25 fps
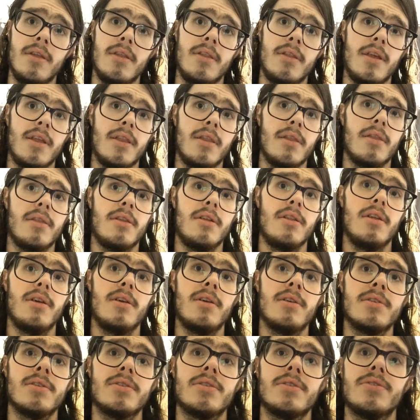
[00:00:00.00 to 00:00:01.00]
And then the
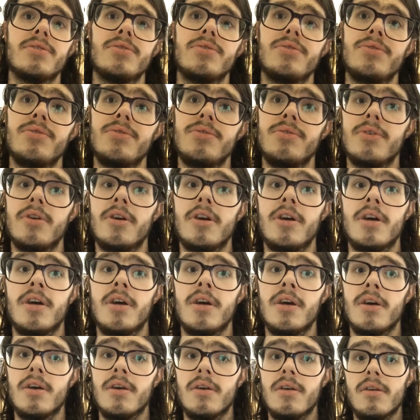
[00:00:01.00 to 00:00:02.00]
last 2
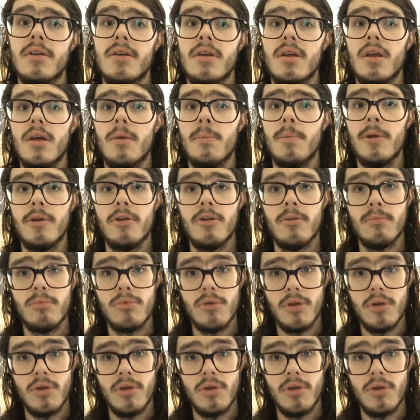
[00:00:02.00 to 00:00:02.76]
are a pair of